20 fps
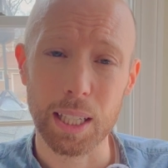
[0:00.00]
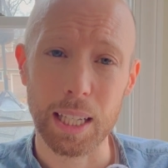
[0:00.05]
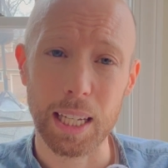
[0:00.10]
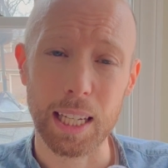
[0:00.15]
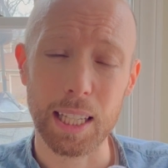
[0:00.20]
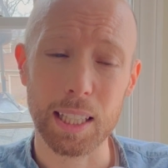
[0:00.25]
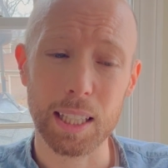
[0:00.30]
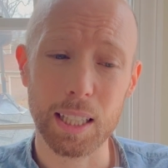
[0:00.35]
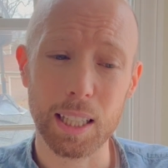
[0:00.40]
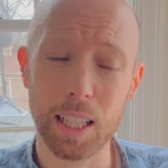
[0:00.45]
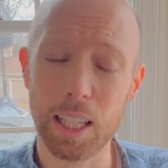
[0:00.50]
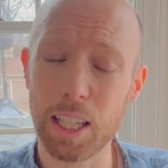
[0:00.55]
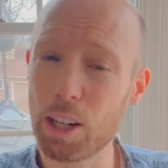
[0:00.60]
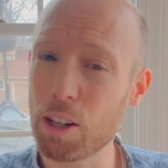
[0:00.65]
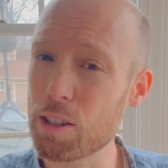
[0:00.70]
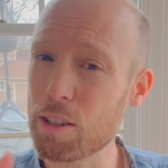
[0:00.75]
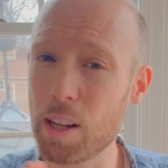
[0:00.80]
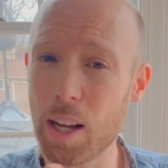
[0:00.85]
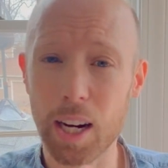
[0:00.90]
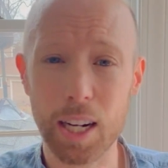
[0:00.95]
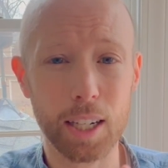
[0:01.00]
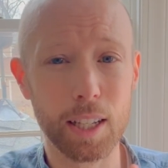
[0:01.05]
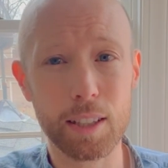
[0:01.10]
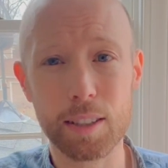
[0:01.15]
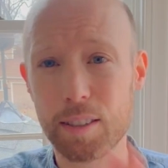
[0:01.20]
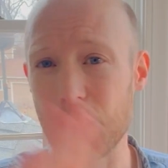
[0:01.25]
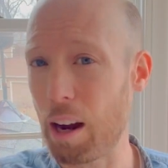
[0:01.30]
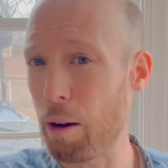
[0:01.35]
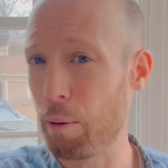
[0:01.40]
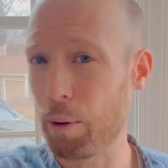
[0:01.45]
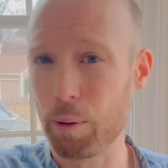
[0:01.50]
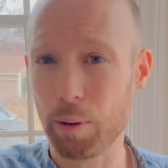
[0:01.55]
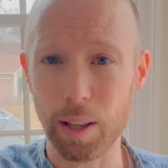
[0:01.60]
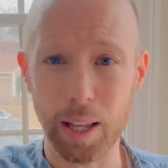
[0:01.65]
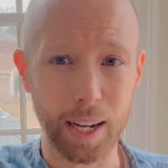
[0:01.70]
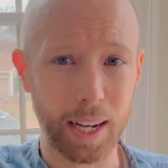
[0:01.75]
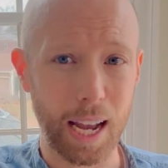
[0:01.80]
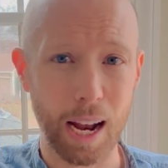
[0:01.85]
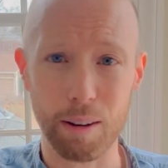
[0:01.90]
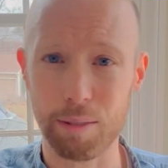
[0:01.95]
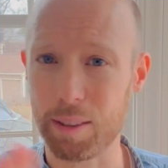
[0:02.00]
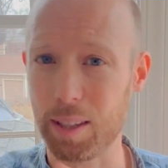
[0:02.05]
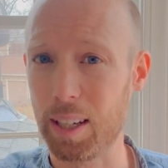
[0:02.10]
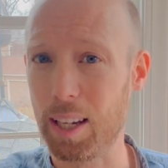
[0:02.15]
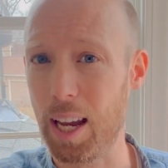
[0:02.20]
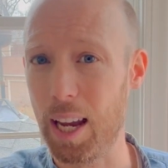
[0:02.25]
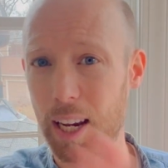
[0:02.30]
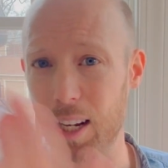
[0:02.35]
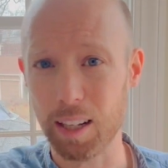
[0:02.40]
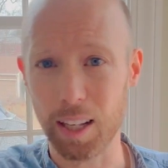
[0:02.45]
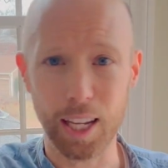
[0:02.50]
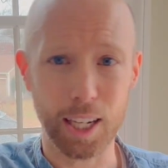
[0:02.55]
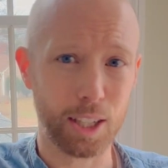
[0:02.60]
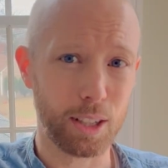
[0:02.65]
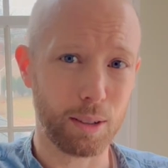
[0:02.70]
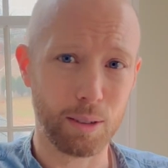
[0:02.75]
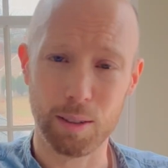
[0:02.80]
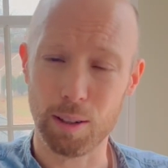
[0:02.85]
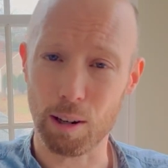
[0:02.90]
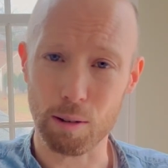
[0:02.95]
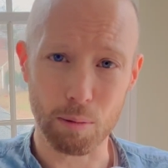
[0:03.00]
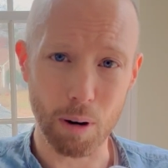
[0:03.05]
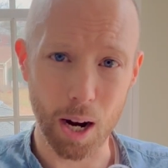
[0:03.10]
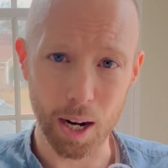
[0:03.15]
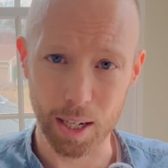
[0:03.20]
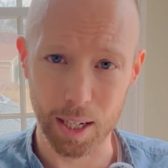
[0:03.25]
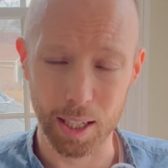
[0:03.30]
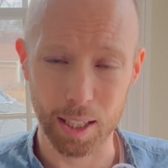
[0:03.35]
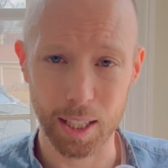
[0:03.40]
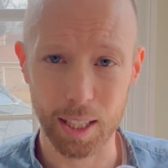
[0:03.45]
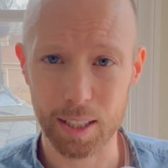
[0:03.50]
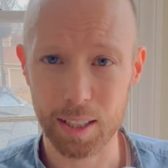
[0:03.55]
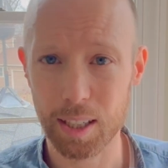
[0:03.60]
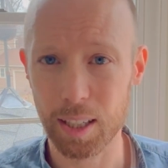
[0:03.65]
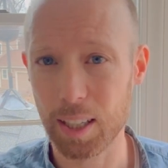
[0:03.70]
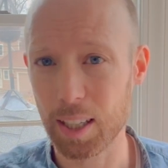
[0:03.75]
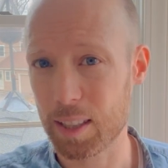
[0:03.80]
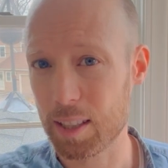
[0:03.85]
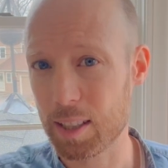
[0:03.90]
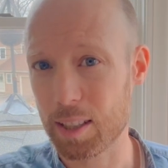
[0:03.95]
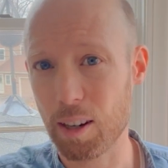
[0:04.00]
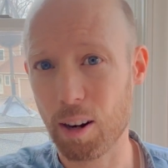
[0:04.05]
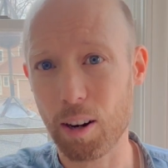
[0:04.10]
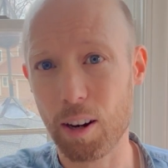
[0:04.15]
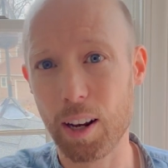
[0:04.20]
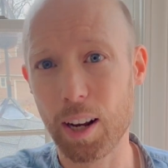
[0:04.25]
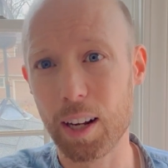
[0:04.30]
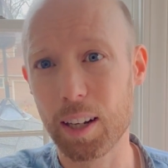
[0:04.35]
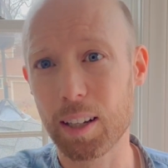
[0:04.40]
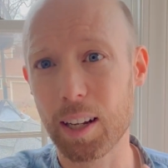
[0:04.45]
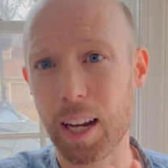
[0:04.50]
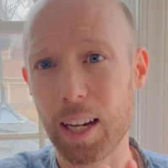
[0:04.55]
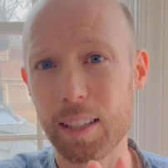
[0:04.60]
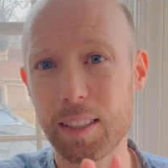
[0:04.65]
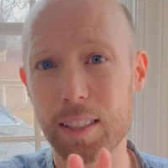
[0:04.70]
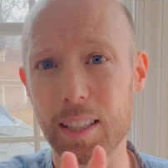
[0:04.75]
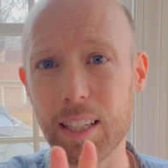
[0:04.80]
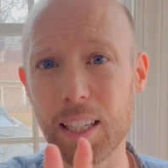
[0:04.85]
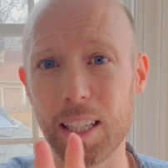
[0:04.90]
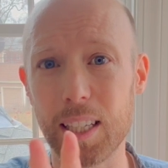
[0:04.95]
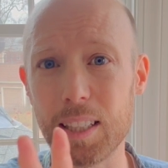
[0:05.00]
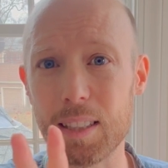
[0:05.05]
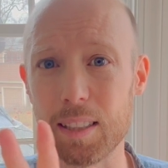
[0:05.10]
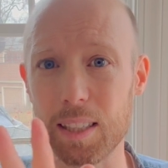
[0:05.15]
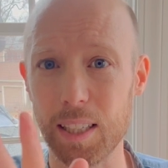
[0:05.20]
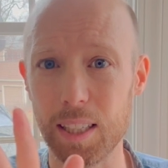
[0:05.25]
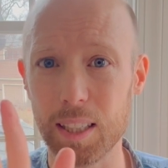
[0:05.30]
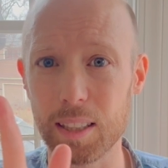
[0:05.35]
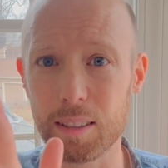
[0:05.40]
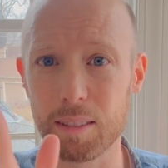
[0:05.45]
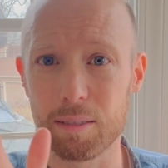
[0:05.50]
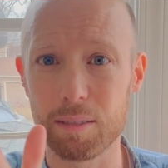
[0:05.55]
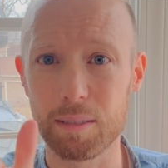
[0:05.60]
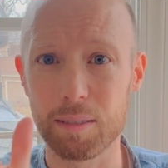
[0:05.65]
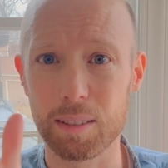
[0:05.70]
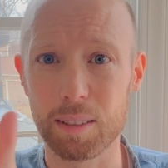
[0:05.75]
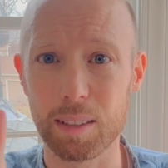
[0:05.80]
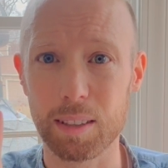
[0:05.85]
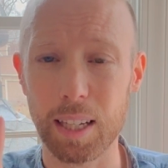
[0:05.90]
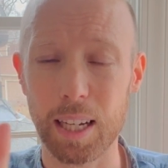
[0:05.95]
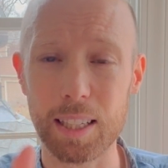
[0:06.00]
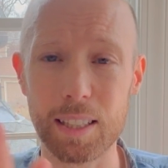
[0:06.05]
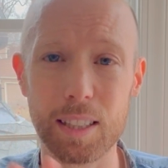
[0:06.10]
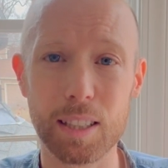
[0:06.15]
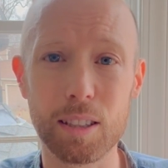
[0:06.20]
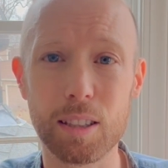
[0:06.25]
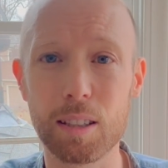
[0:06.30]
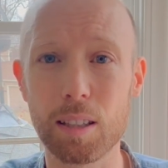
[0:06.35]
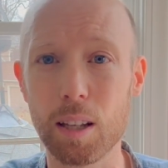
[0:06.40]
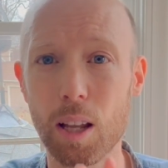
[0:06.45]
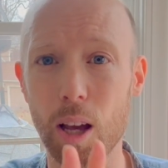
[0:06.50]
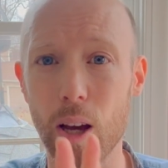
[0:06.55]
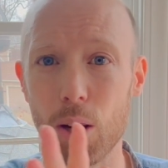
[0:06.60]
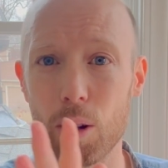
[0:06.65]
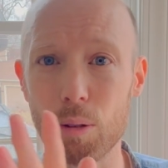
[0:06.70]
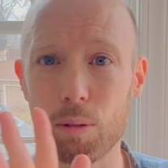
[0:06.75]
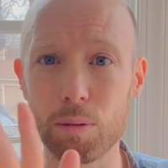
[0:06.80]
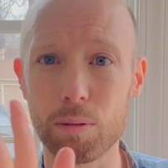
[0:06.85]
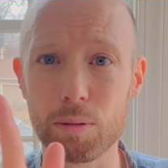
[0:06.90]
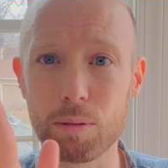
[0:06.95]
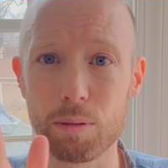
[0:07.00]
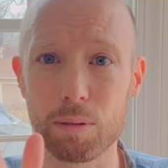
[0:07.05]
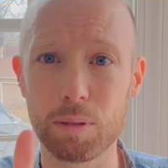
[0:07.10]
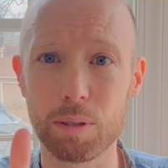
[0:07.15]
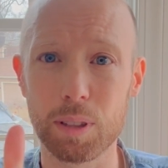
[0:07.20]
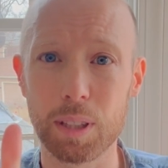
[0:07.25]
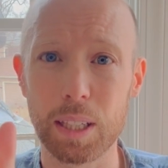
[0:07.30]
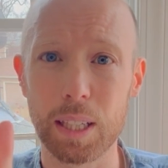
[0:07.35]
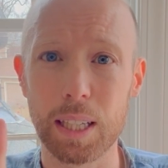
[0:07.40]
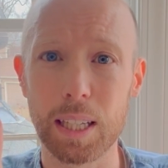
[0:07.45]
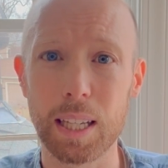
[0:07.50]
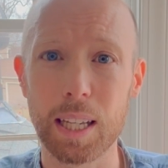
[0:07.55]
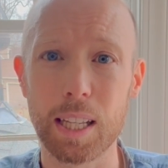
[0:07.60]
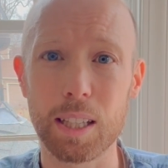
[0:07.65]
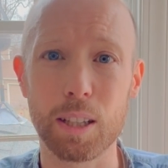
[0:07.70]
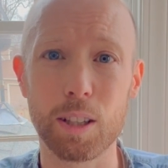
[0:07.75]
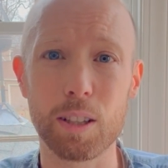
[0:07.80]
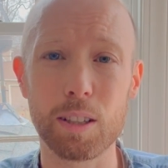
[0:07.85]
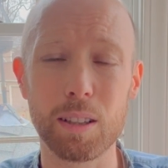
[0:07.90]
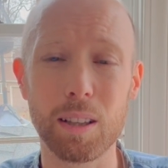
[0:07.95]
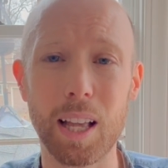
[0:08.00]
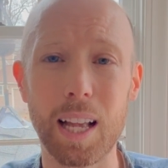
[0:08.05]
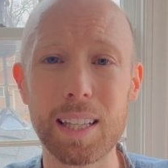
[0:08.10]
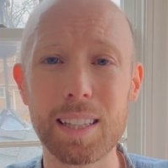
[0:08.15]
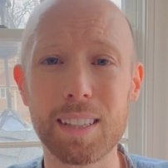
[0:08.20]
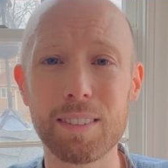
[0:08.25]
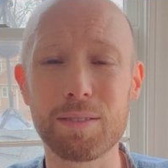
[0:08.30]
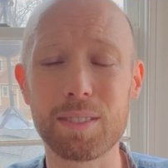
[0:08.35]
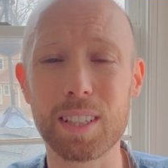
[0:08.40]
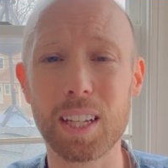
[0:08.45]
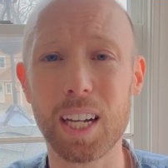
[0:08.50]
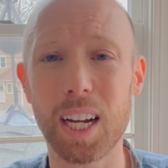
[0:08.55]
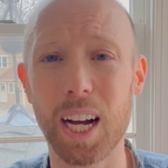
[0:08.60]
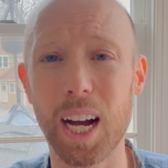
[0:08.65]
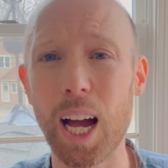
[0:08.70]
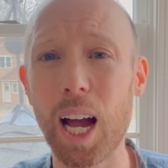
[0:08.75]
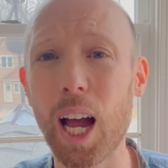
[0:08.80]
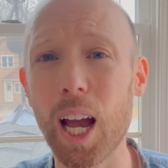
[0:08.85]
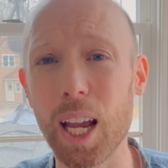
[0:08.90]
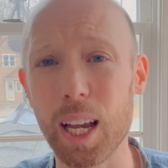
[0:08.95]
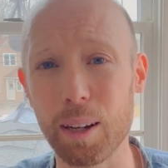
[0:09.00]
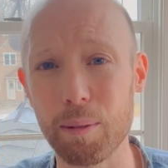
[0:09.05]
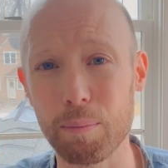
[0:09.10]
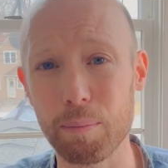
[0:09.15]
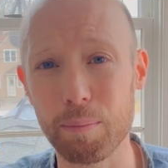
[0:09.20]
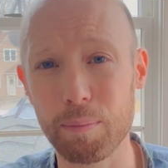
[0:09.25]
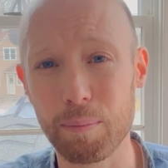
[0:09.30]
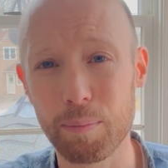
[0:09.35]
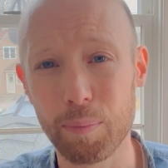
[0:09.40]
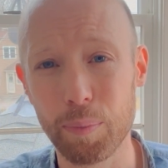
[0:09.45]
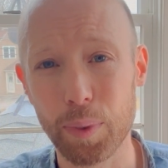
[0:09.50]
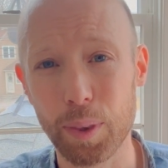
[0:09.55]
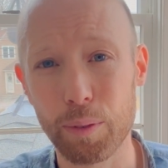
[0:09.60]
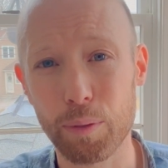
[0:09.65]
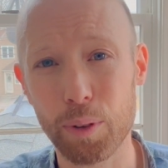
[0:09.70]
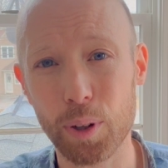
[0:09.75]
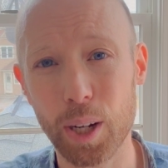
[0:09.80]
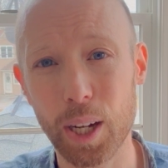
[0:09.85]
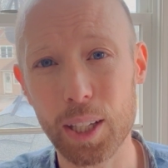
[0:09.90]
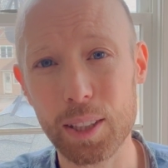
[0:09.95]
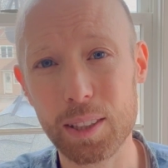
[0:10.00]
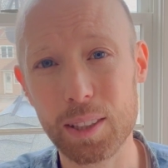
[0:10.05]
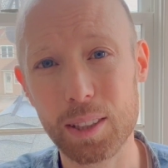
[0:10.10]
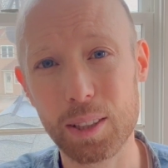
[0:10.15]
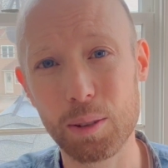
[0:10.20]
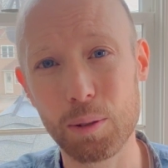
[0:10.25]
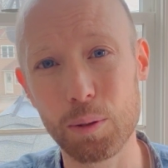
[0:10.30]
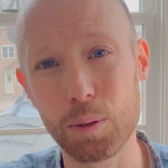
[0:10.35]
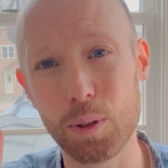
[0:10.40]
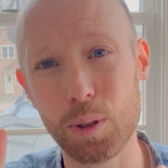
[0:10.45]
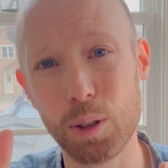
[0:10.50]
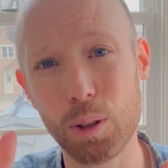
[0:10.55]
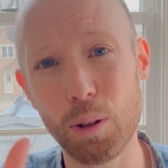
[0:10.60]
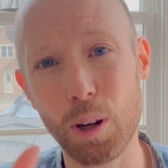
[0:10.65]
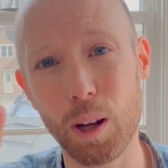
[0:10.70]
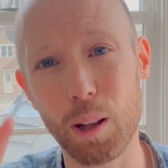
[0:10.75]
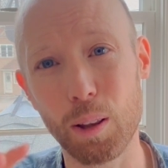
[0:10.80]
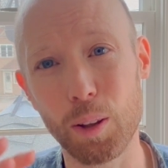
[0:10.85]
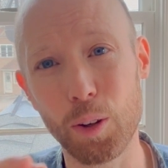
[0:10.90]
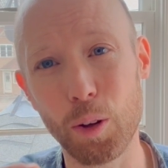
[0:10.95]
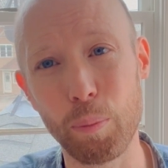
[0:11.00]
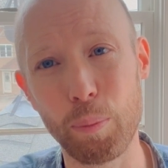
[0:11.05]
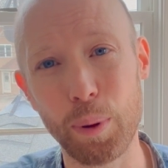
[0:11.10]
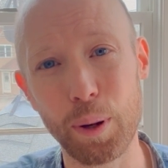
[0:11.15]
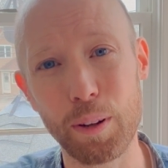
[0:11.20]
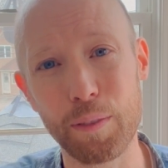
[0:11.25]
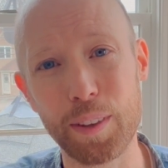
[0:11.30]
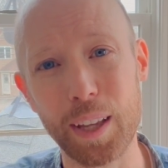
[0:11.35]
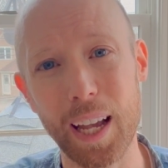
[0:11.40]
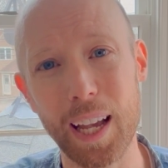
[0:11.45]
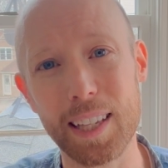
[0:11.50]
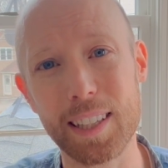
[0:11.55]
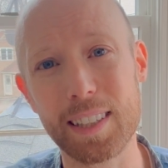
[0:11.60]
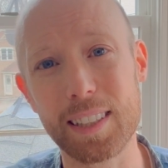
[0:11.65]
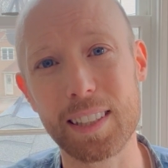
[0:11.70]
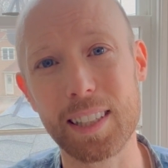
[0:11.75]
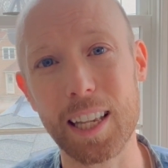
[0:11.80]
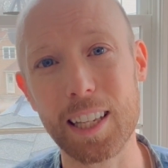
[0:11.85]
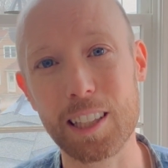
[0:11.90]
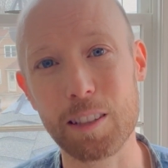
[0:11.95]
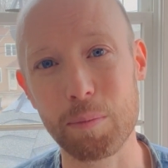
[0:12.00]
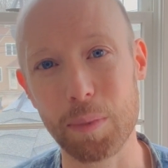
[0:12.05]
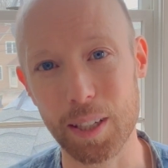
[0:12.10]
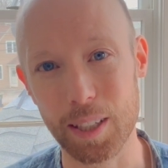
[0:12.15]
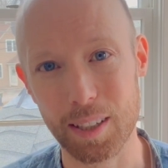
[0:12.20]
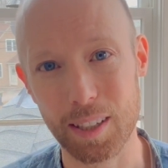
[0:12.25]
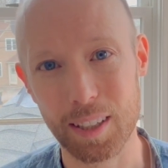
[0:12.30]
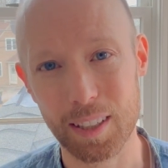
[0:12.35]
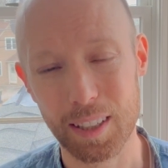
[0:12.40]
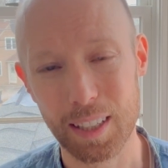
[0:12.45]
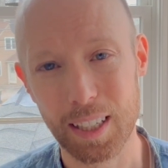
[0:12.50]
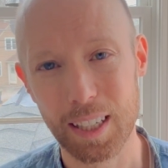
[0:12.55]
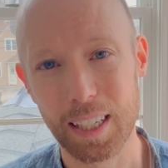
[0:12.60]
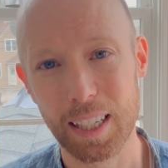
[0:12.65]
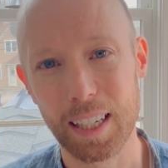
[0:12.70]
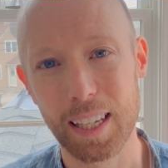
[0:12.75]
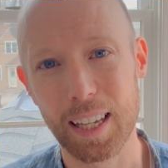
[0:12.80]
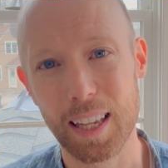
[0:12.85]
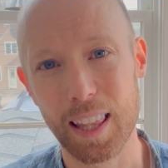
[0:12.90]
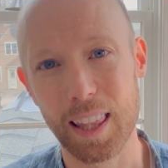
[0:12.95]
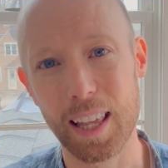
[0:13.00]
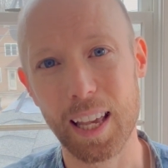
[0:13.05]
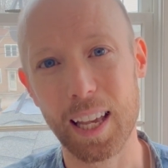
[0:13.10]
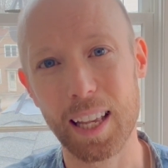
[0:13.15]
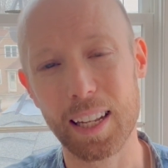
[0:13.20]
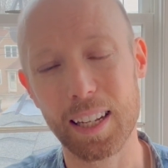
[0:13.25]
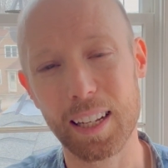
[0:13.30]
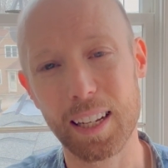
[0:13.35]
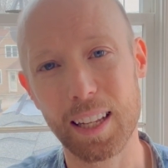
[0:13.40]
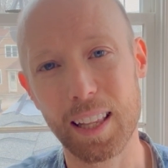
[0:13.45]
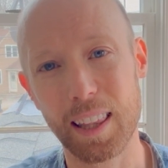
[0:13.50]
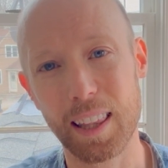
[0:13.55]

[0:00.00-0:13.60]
The year's not going to start like out the gate like a rocket. It's starting nice and easy, nice and slow. So there's lots of time for us to do a little bit of that assessment, that